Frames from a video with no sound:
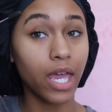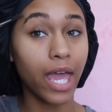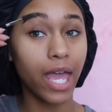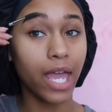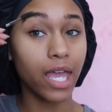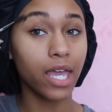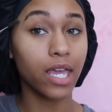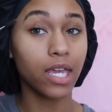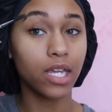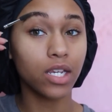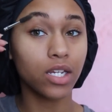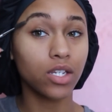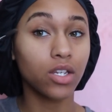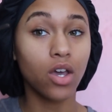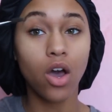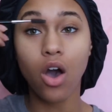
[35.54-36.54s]

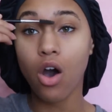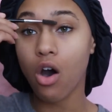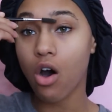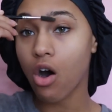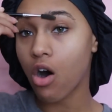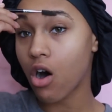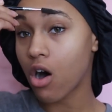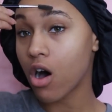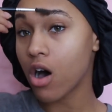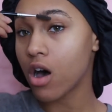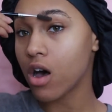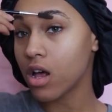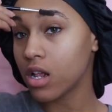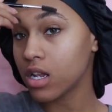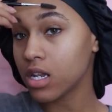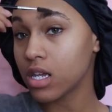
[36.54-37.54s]
And
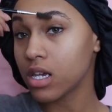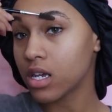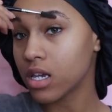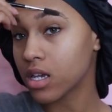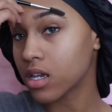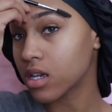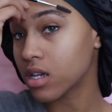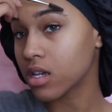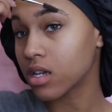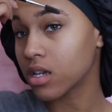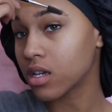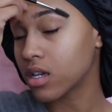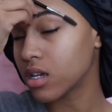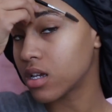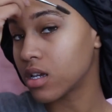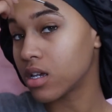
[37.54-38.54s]
all
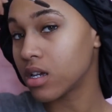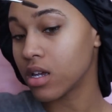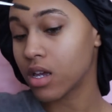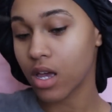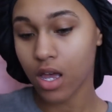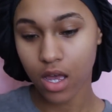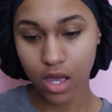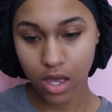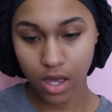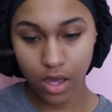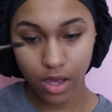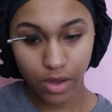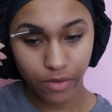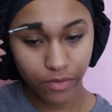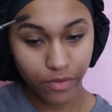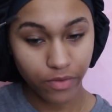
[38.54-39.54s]

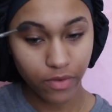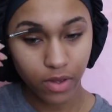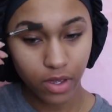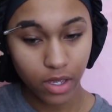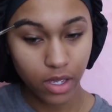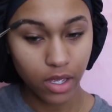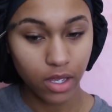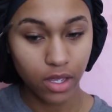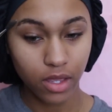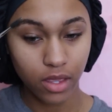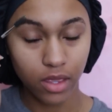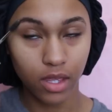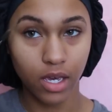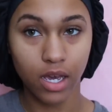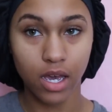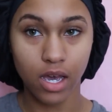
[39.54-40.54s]
of
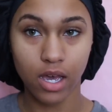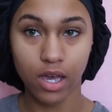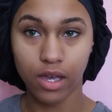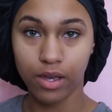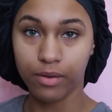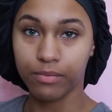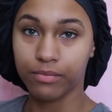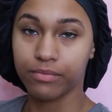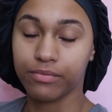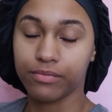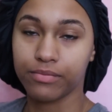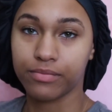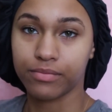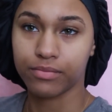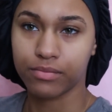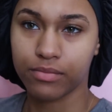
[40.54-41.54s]
the
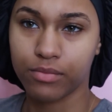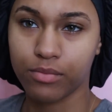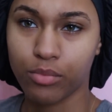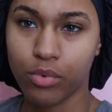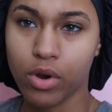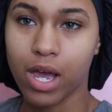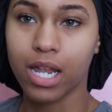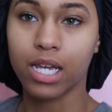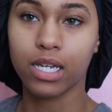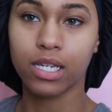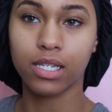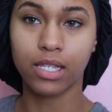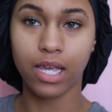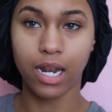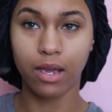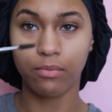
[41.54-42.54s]

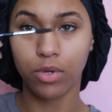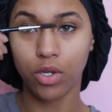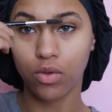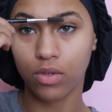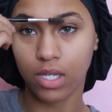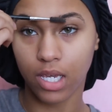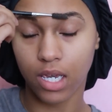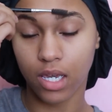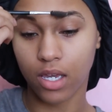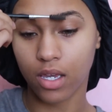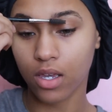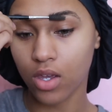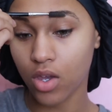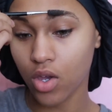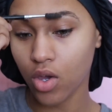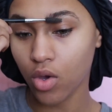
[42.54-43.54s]
products that I'm using
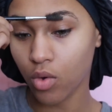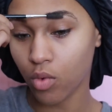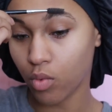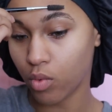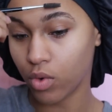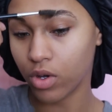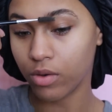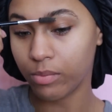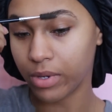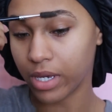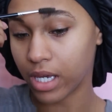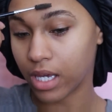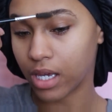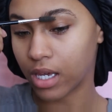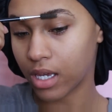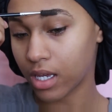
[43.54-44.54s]
will
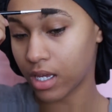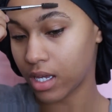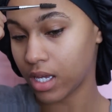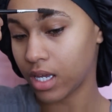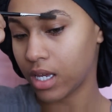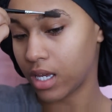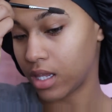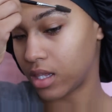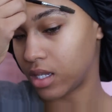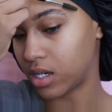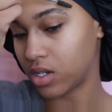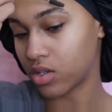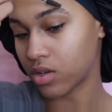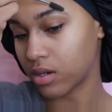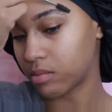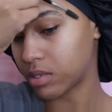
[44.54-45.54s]
be in the
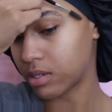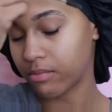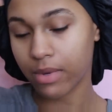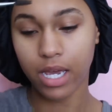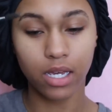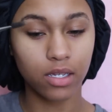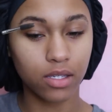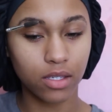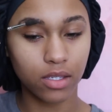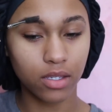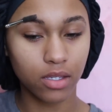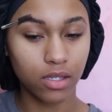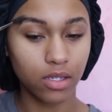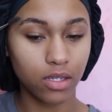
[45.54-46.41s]
description box.